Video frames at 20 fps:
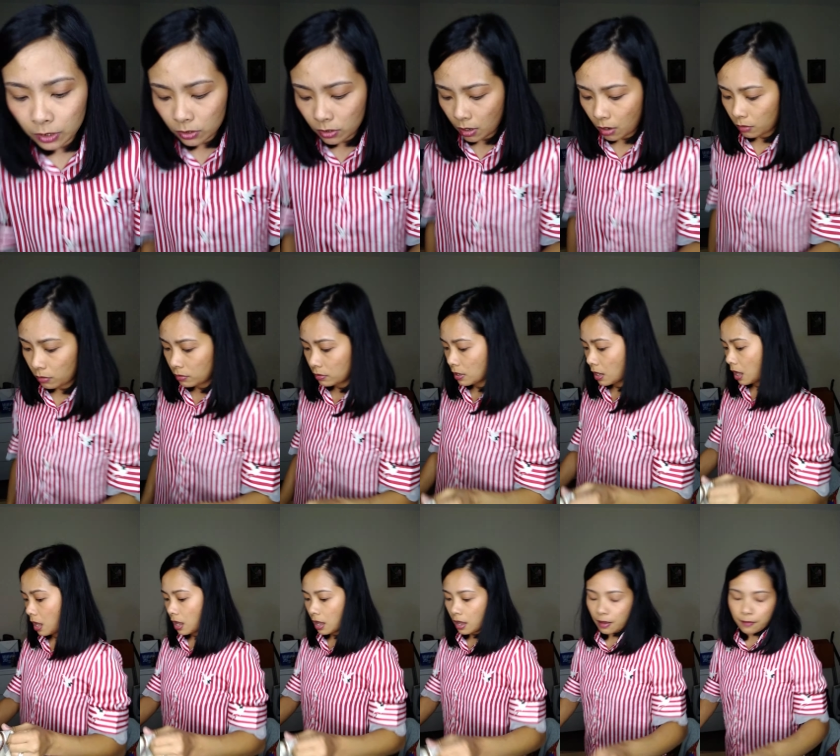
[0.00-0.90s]
so
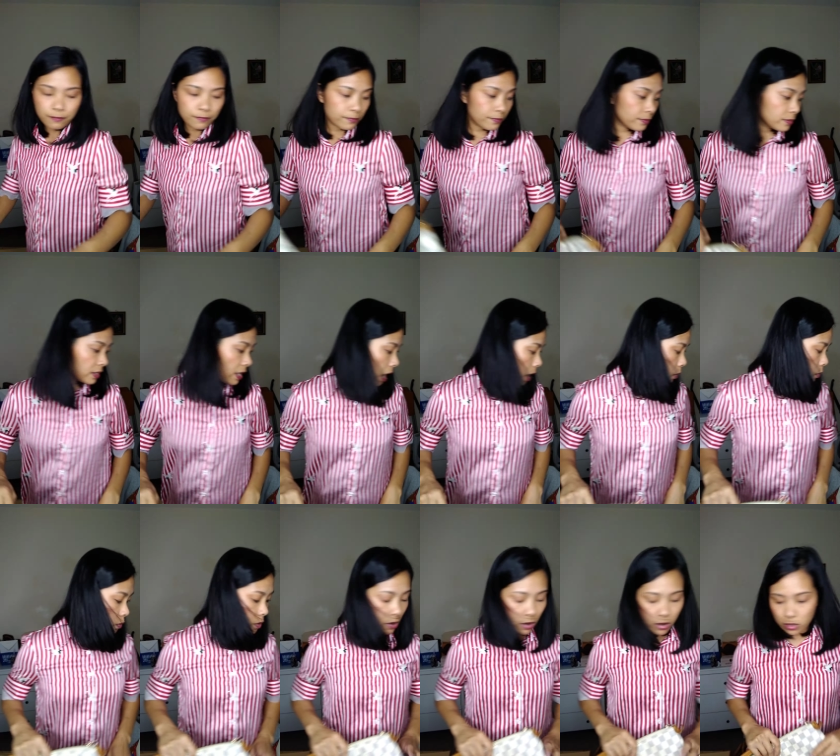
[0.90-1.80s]
um,
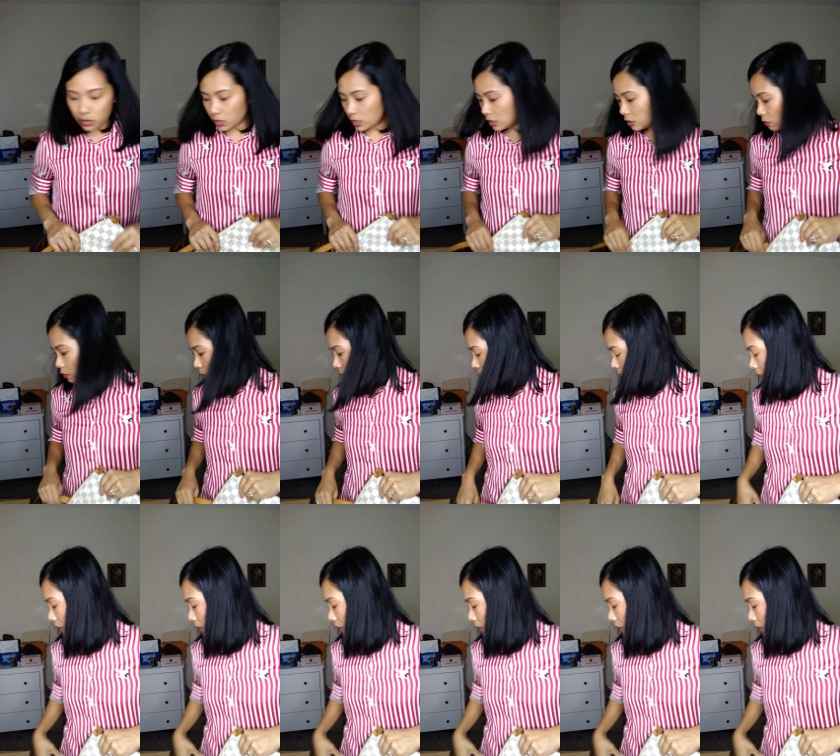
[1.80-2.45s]
that one this one